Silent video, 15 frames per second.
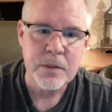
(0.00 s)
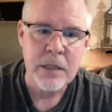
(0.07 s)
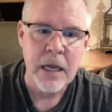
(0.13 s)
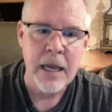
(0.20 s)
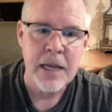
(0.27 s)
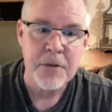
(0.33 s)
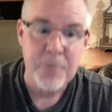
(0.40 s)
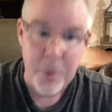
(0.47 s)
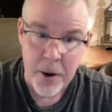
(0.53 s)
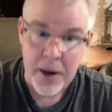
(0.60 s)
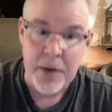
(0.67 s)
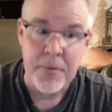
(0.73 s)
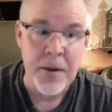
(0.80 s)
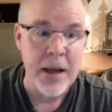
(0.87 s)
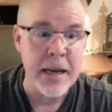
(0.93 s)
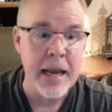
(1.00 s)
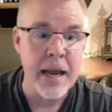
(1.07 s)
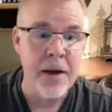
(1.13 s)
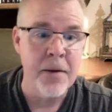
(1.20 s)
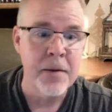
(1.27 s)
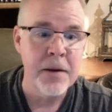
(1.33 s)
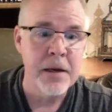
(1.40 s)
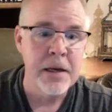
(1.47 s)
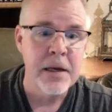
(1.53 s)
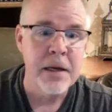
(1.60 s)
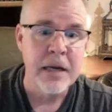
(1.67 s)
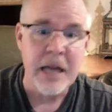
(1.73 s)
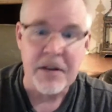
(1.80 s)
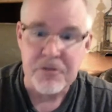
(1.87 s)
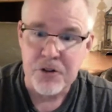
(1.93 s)
He's praying right now.
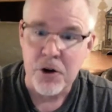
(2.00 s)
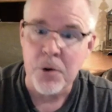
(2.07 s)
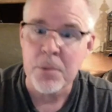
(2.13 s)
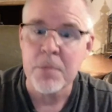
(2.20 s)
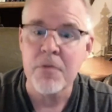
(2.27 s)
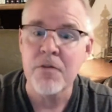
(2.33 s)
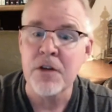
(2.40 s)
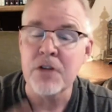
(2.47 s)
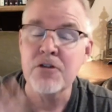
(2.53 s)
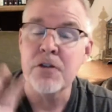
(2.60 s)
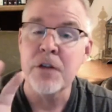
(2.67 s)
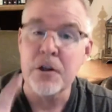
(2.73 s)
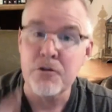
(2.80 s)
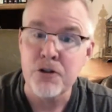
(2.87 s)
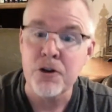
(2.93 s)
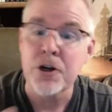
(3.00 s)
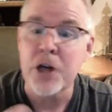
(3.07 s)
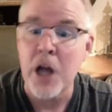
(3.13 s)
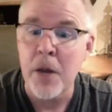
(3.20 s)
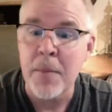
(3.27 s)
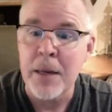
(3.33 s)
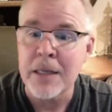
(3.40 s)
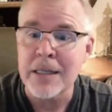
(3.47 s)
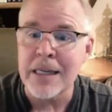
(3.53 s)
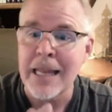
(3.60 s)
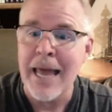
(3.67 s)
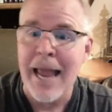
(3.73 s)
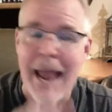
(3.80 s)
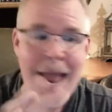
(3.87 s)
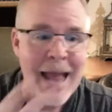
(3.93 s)
And I've shown him a vision that you're coming to
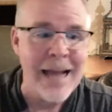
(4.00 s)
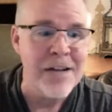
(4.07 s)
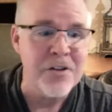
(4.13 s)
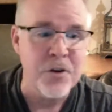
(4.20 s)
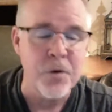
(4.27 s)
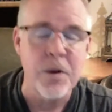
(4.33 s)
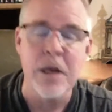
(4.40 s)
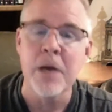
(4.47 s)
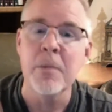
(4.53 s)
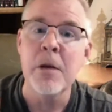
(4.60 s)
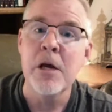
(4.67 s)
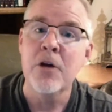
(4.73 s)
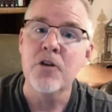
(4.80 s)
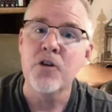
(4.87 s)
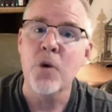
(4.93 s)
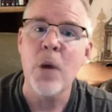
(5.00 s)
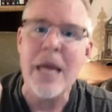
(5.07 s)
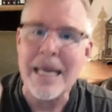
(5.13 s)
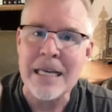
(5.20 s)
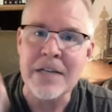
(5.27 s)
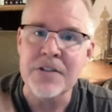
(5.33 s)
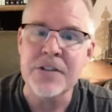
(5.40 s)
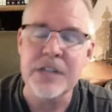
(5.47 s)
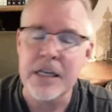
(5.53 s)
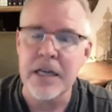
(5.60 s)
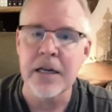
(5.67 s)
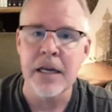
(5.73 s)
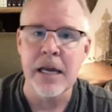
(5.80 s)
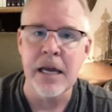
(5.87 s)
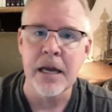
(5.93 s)
lay hands on him so he can see
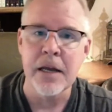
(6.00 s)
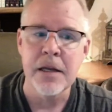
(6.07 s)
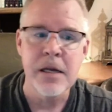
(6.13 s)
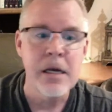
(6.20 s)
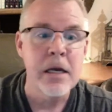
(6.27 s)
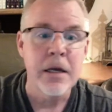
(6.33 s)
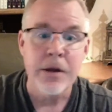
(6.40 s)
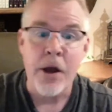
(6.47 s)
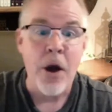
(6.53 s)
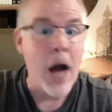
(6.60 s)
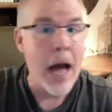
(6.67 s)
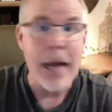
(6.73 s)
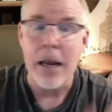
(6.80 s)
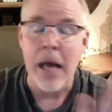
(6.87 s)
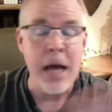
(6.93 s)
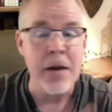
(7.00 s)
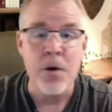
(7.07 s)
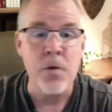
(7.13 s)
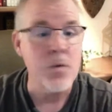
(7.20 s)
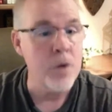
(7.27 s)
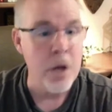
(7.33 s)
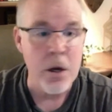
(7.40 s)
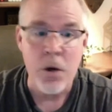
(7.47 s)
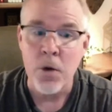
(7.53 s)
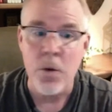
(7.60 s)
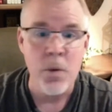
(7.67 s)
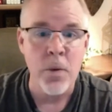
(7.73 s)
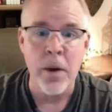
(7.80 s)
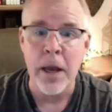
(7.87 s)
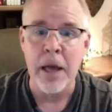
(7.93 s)
again. Now, I don't
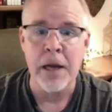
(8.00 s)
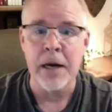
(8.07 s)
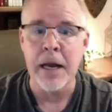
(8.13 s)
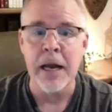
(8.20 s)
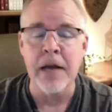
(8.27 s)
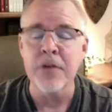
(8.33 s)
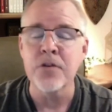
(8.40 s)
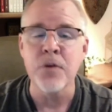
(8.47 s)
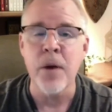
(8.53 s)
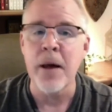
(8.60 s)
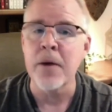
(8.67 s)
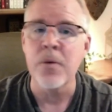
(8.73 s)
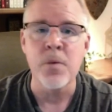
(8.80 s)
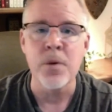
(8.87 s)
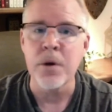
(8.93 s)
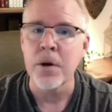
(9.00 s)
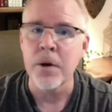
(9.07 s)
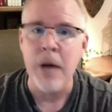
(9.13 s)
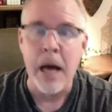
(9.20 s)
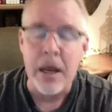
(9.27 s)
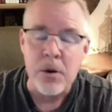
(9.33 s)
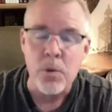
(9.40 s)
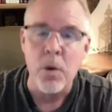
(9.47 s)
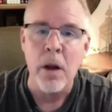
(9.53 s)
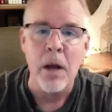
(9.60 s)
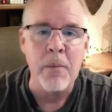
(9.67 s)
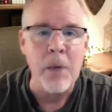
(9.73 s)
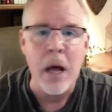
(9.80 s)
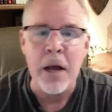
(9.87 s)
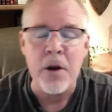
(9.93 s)
know Ananias, so I don't
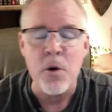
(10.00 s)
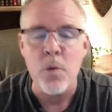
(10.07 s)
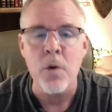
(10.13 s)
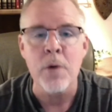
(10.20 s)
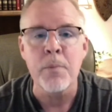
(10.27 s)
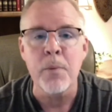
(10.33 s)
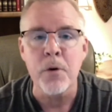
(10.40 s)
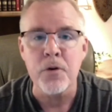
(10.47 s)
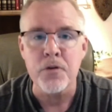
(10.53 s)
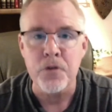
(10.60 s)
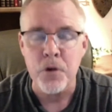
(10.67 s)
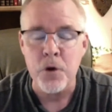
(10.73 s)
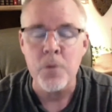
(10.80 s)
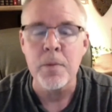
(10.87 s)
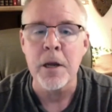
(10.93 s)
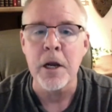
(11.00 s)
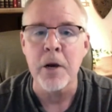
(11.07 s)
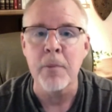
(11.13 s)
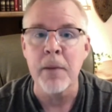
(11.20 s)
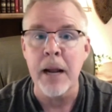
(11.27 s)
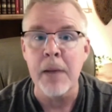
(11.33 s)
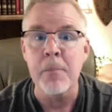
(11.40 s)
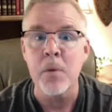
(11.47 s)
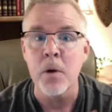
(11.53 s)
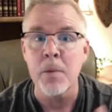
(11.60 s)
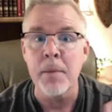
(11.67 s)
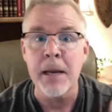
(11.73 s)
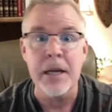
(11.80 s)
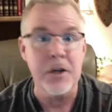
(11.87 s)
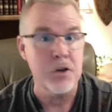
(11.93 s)
want to presume here, but I'm going to
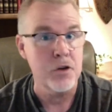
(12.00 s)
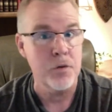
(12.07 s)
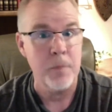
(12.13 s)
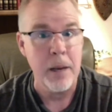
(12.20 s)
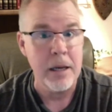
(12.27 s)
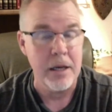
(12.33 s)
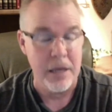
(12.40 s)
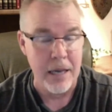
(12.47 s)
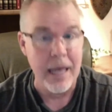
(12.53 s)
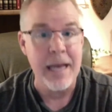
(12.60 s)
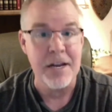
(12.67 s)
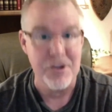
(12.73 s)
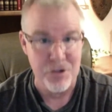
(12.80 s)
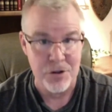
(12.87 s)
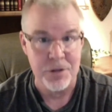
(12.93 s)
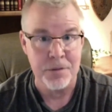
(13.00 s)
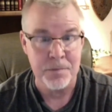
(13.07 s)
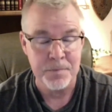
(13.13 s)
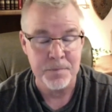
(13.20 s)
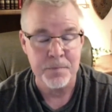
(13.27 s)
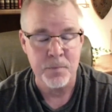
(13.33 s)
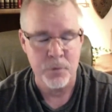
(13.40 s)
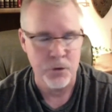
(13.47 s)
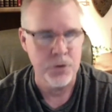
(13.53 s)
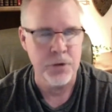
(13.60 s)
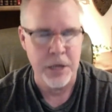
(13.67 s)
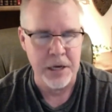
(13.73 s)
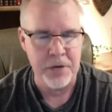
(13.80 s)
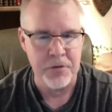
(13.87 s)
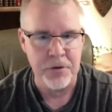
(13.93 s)
make a speculation, which are
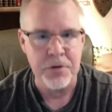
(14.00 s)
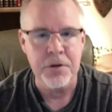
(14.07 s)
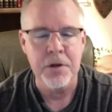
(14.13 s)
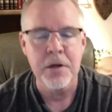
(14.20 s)
dangerous.